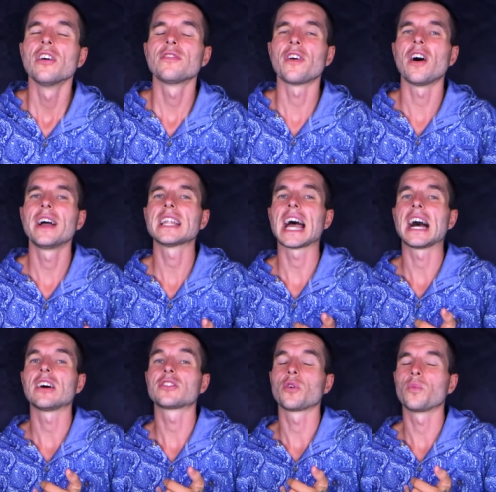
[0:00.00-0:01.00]
find
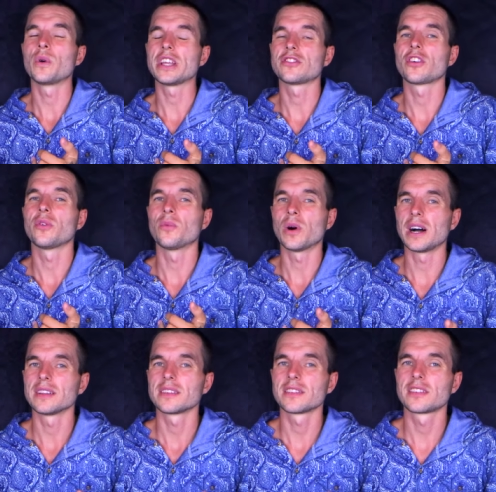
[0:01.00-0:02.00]
out which
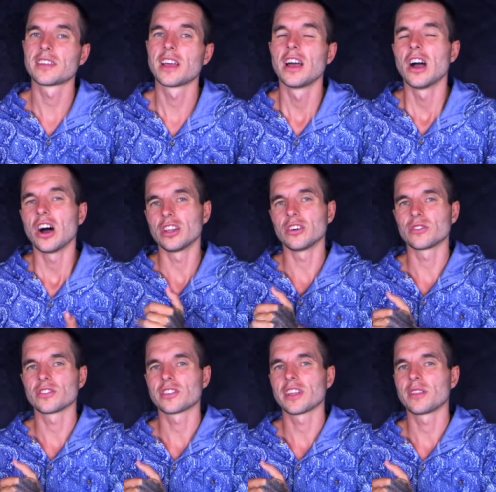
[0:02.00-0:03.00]
ones
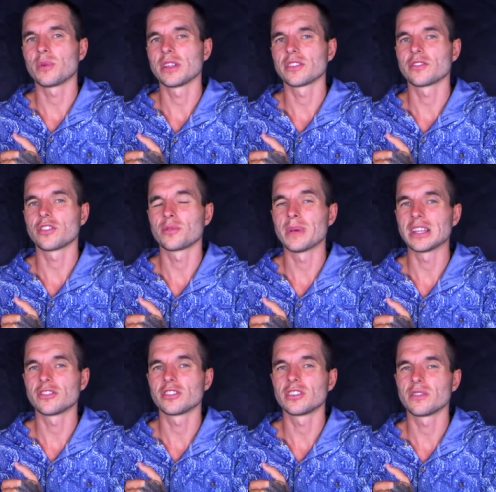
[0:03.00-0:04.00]
alongside the ones I've just
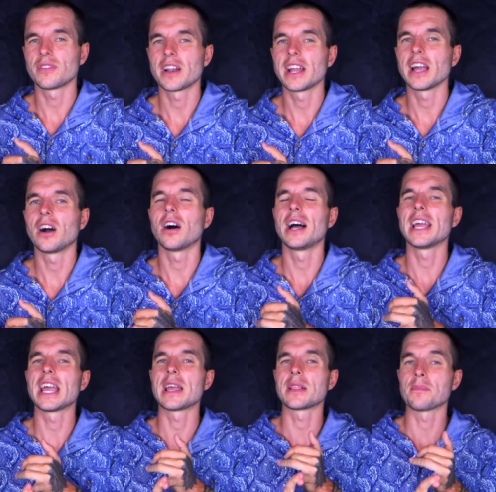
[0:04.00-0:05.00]
mentioned are very
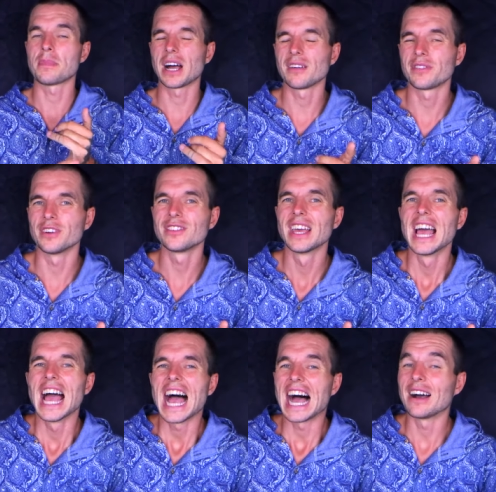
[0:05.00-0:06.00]
high in PUFAs.
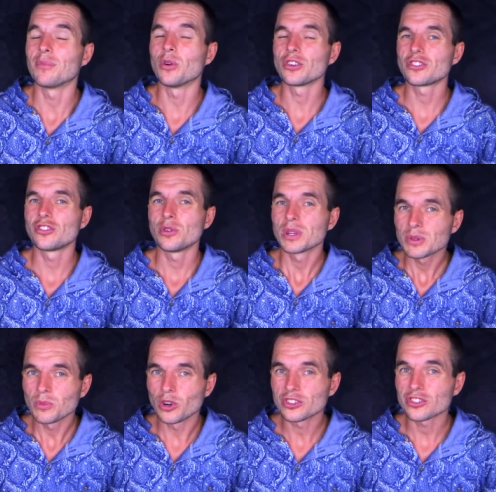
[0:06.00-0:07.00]
And what you
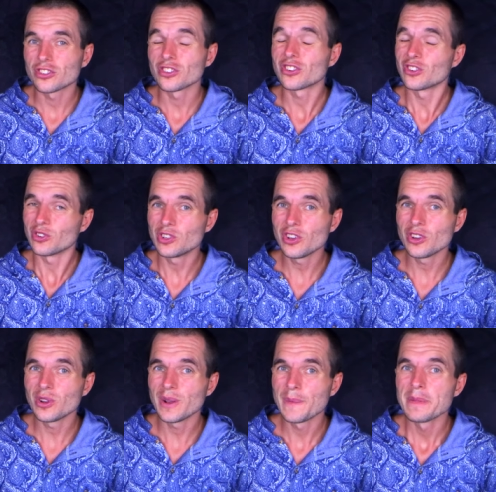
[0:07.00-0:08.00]
would want to
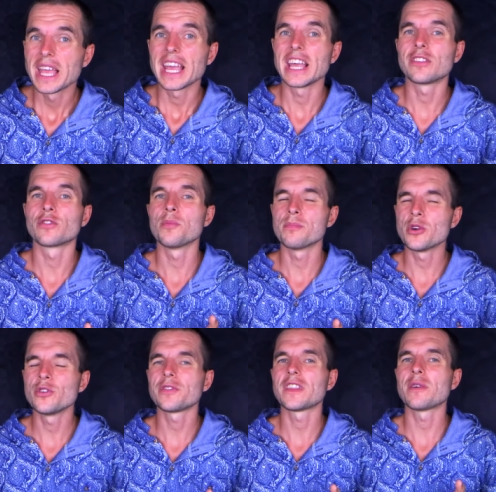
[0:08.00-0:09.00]
do is
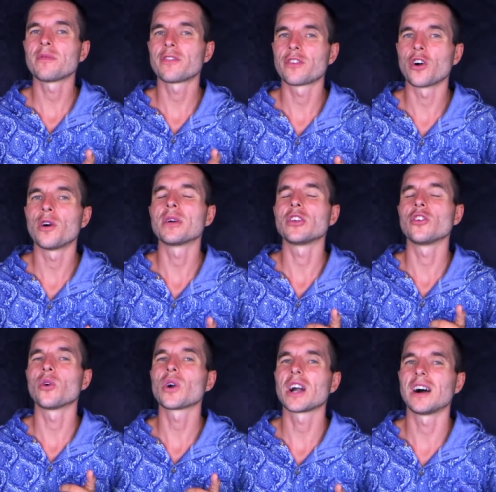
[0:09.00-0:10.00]
remove them from
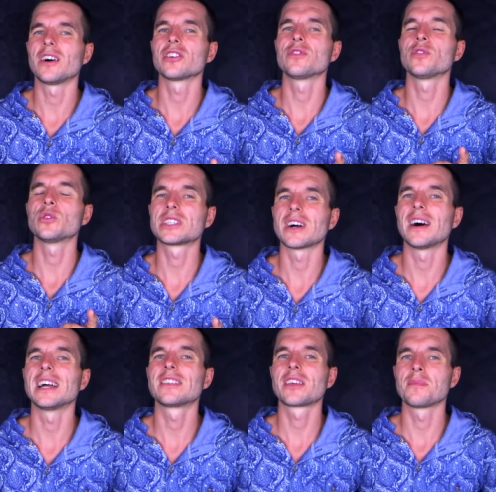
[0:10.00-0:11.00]
your carnivore
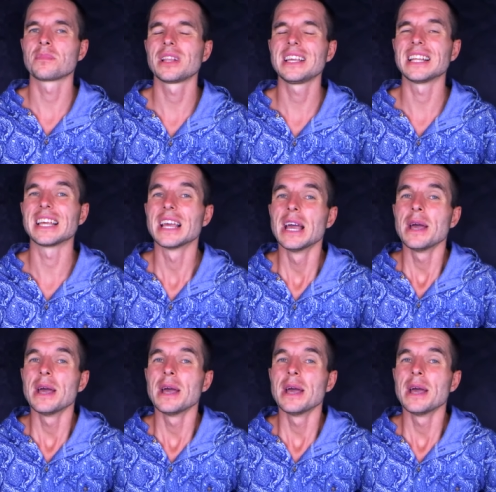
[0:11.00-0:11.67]
diet completely